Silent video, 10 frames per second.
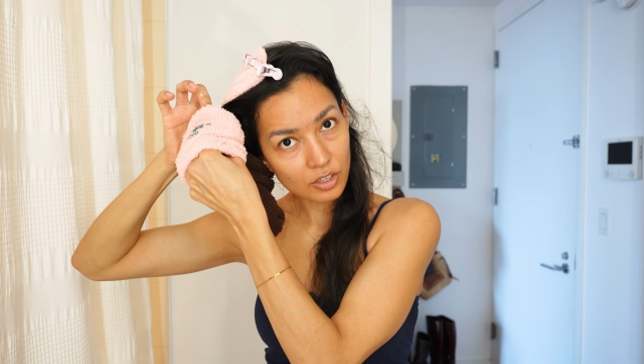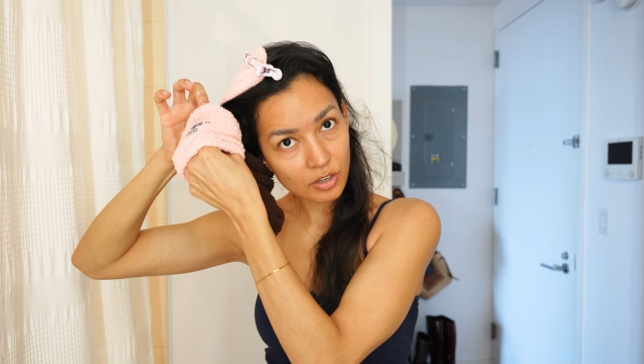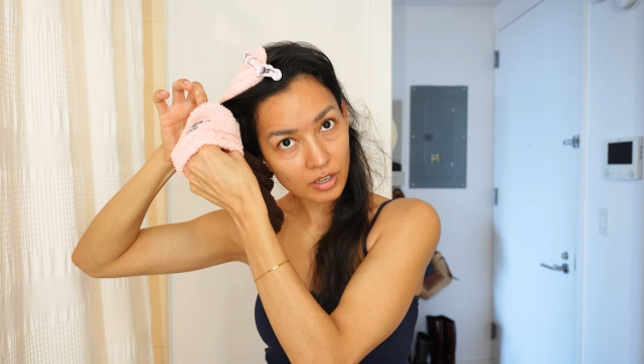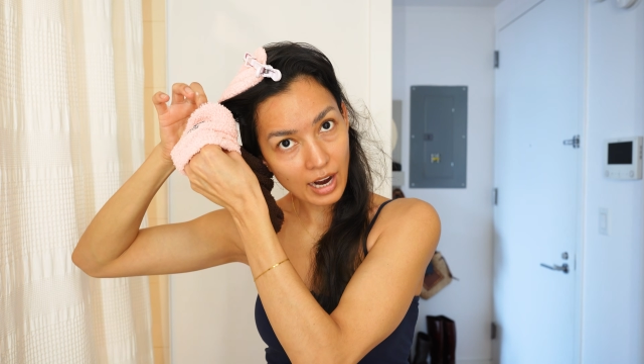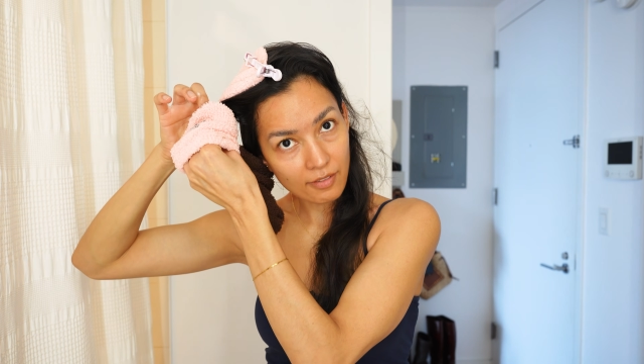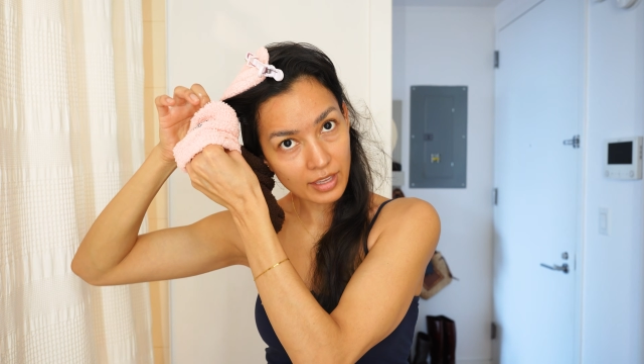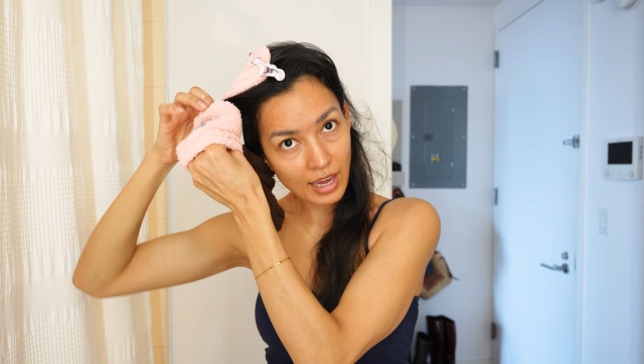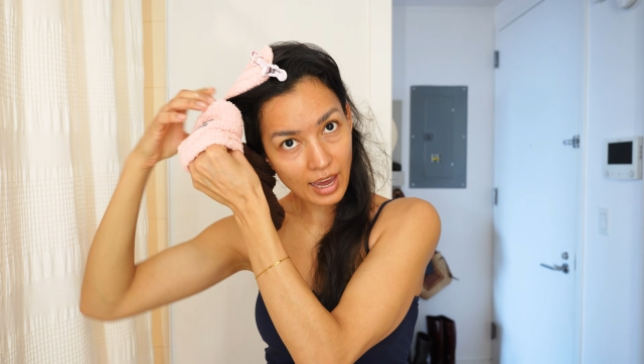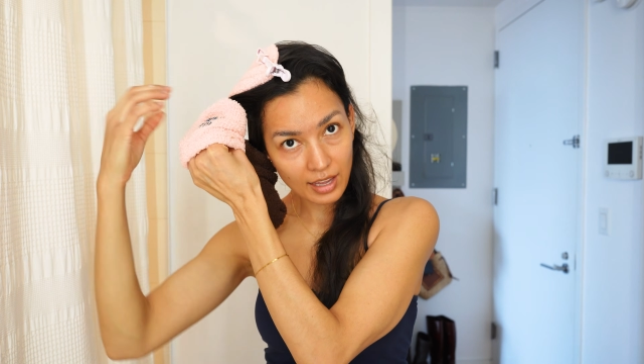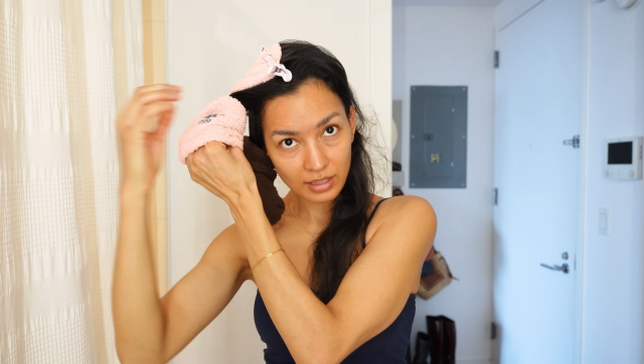you grab the
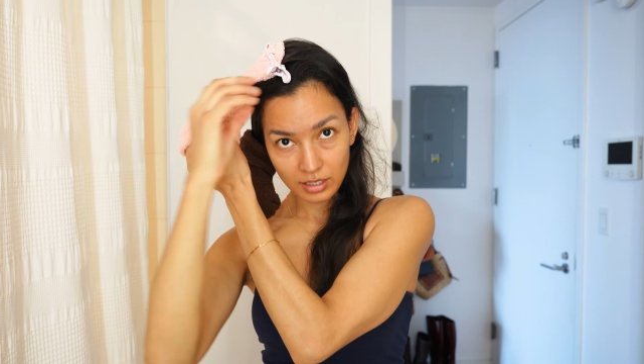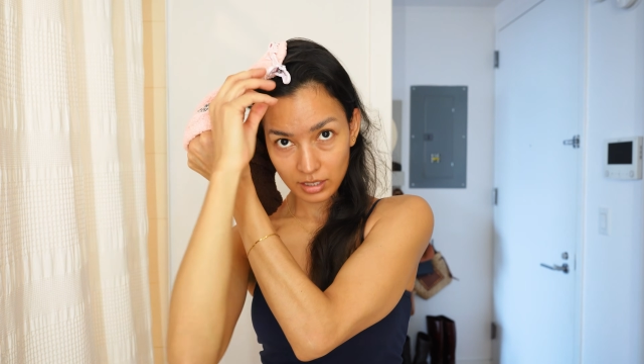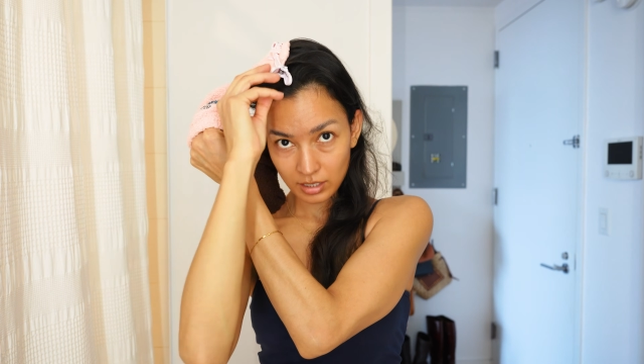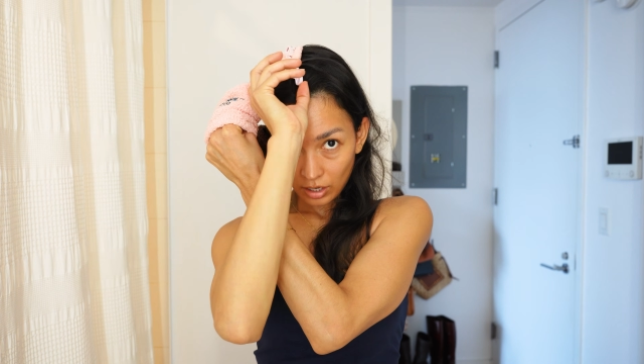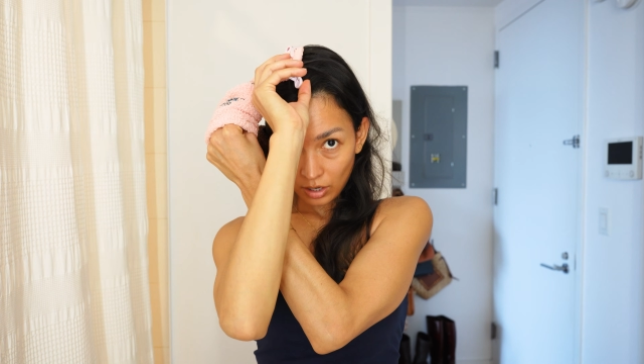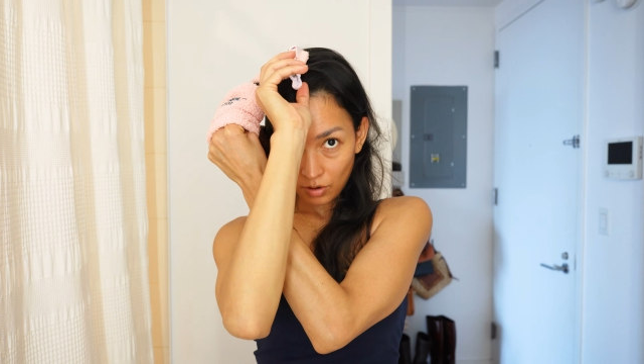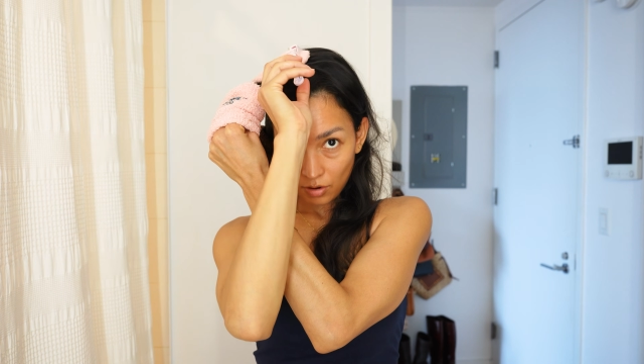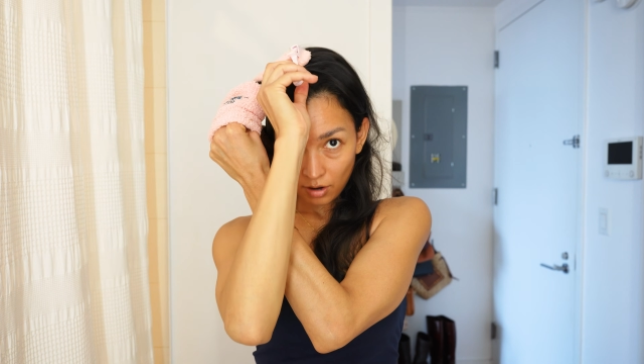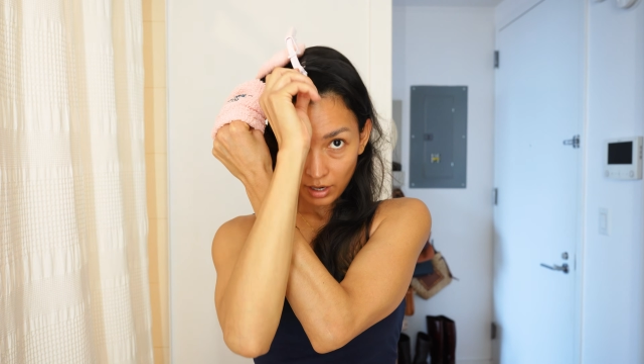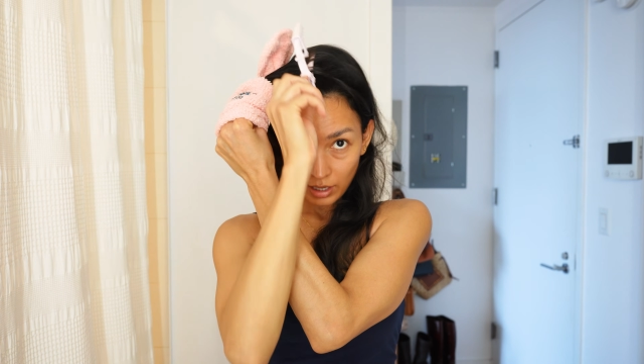ends, you
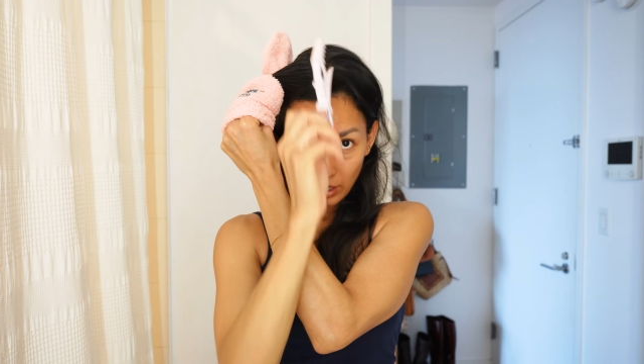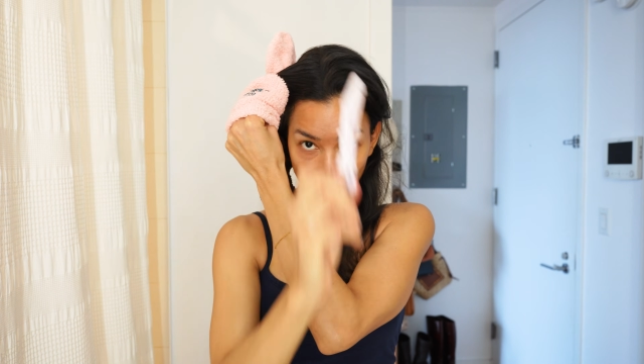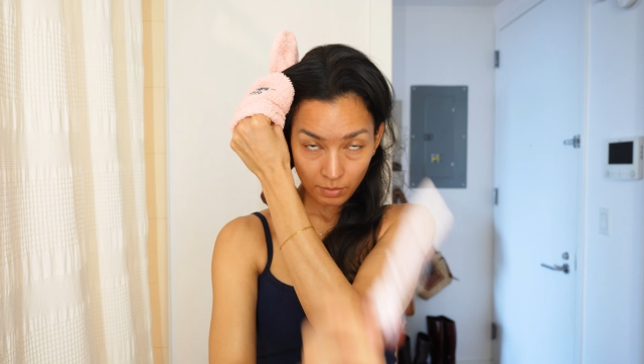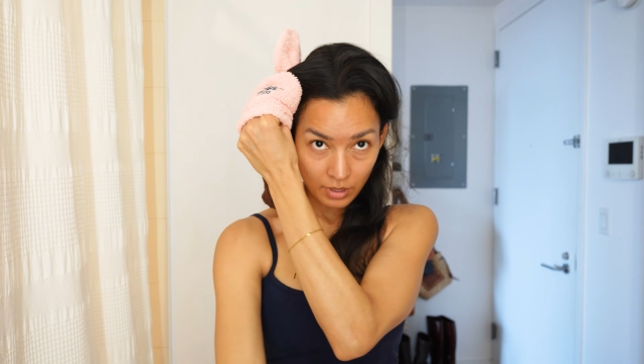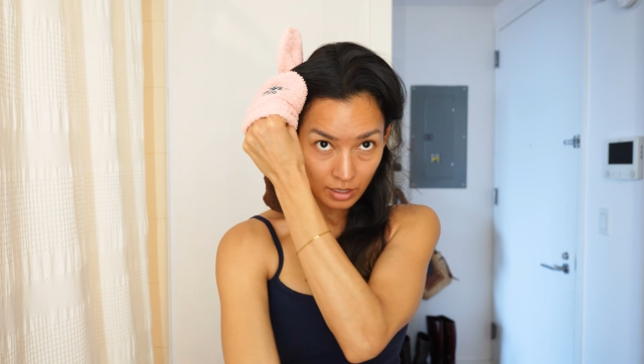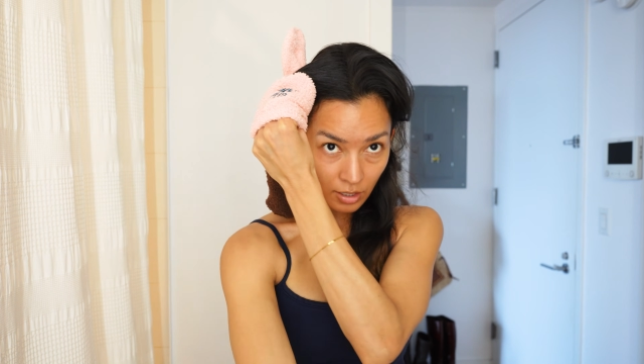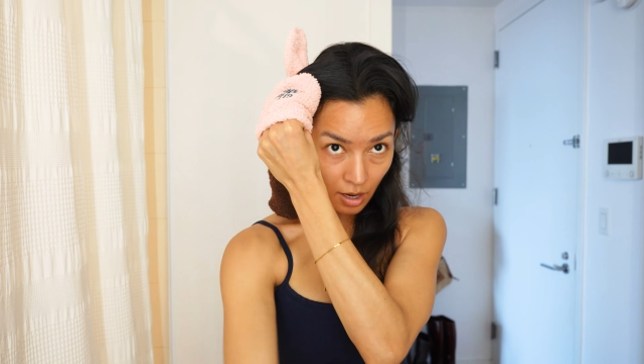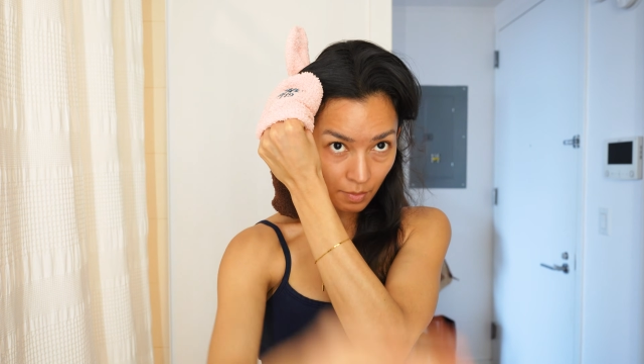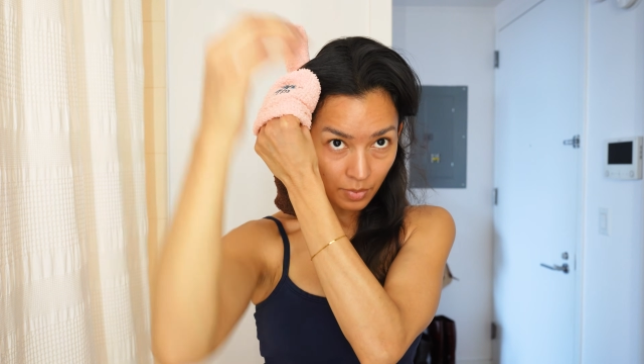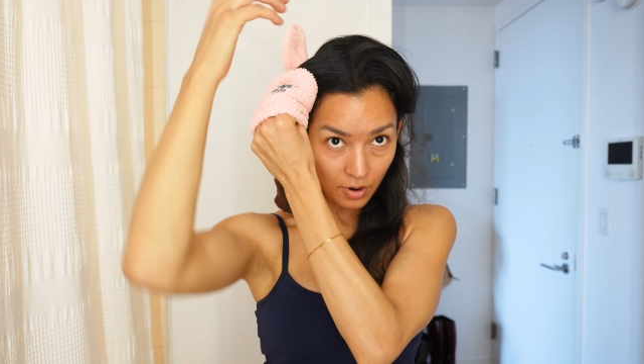unclip the
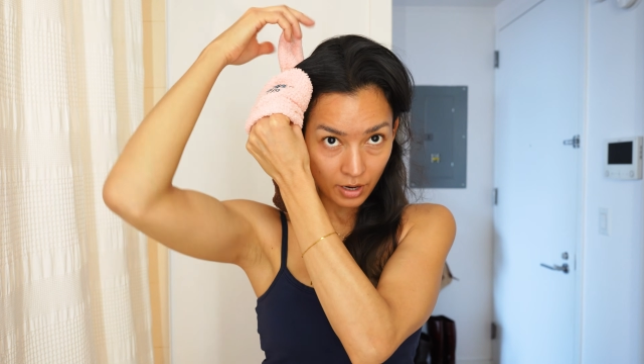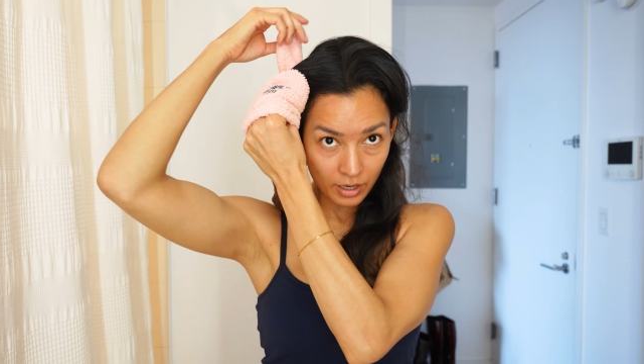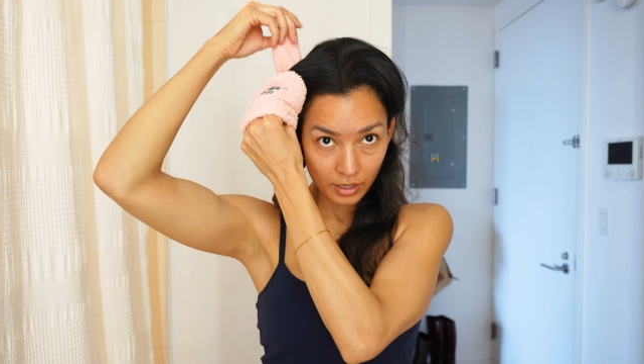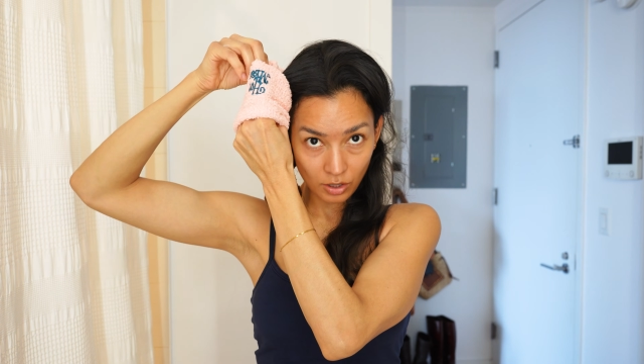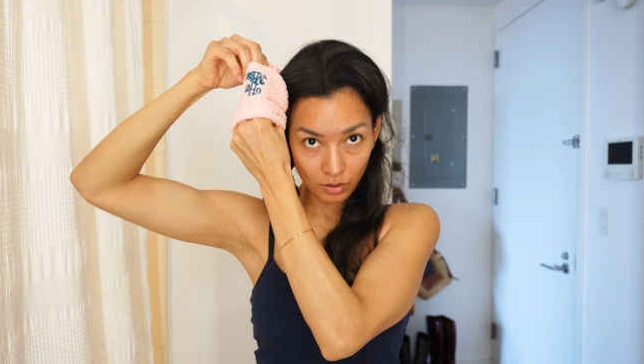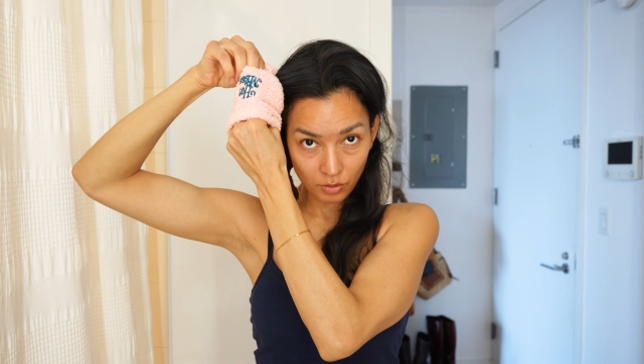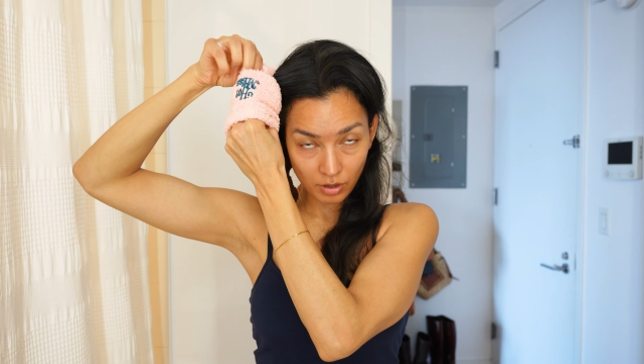top part, you